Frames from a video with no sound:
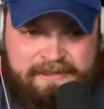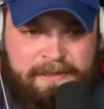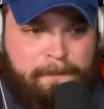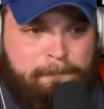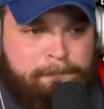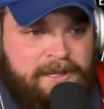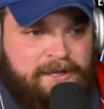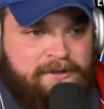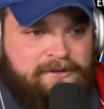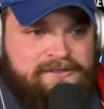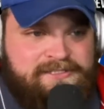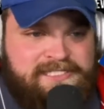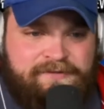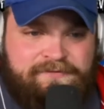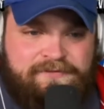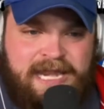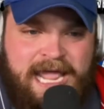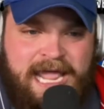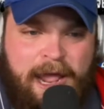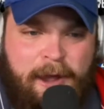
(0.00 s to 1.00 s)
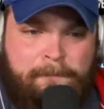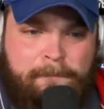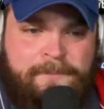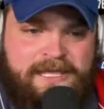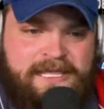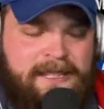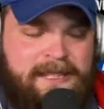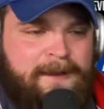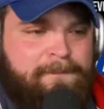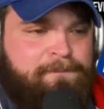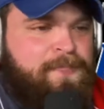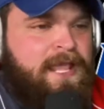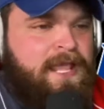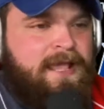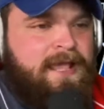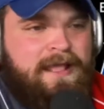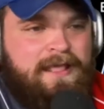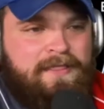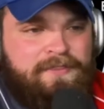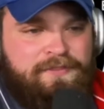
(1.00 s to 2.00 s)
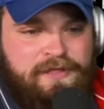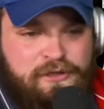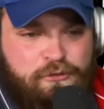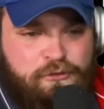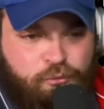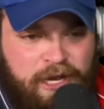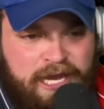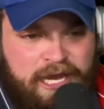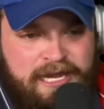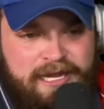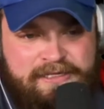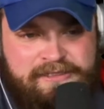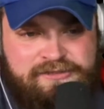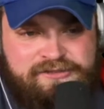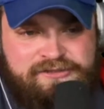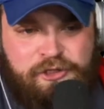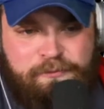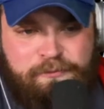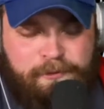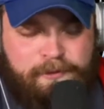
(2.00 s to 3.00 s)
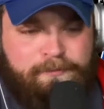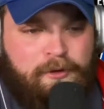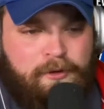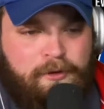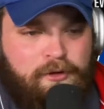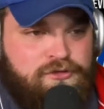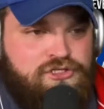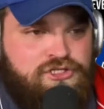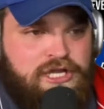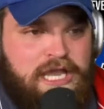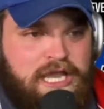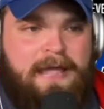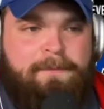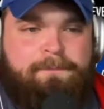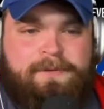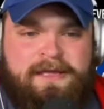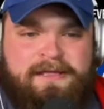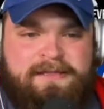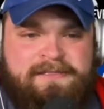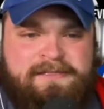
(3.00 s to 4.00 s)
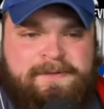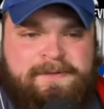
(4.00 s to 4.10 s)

The Bills have now beaten the reigning Super Bowl champions